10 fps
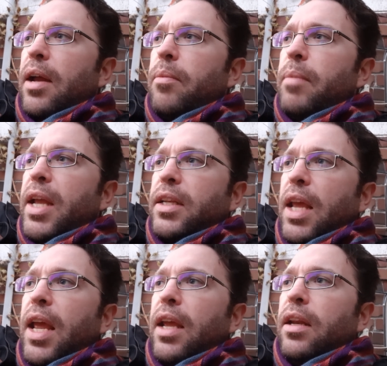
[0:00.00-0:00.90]

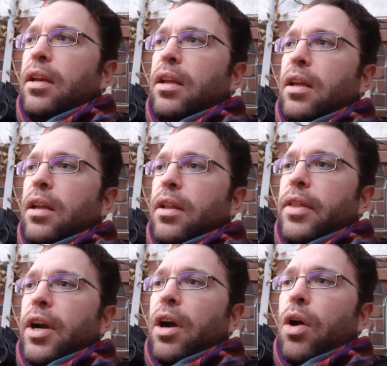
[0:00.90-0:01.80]
maintain
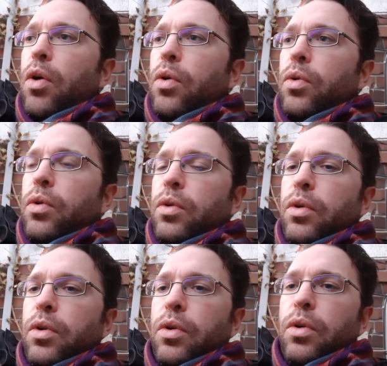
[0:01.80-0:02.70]
their own
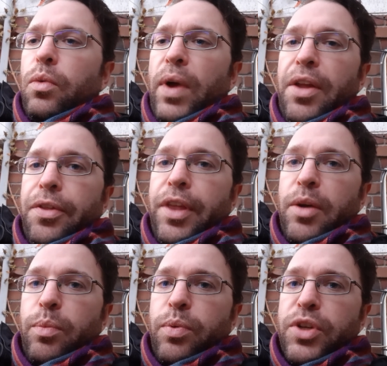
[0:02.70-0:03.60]
wealth
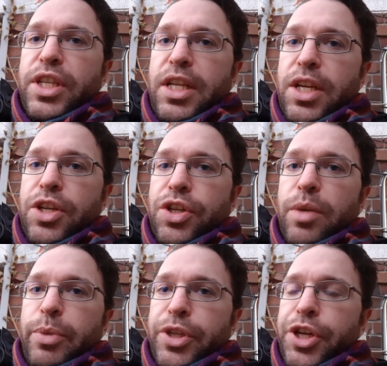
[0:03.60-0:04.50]
and prestige
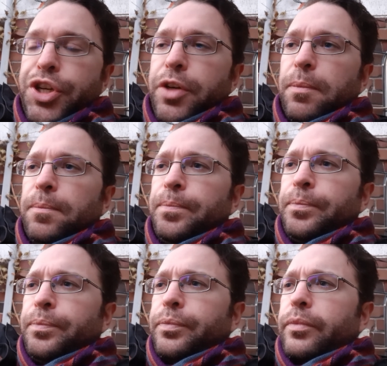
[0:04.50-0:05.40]
and position.
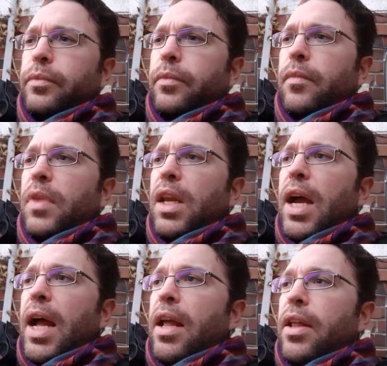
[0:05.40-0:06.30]

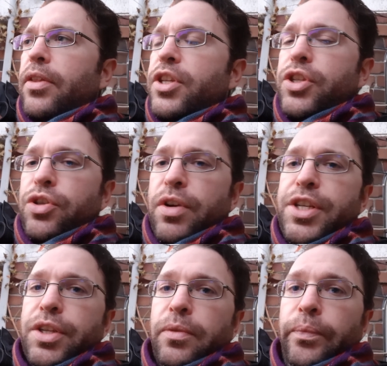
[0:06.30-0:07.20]
This is
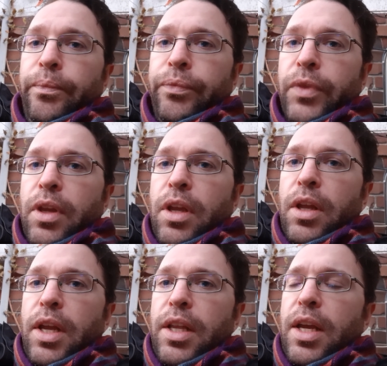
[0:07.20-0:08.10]
treason.
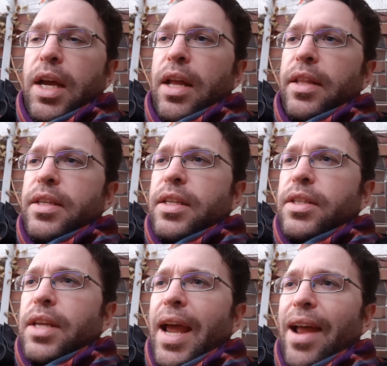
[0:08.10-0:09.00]
This
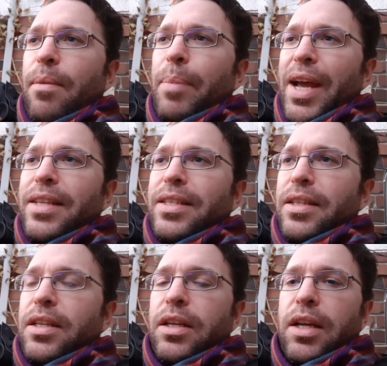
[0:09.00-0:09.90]
is at best,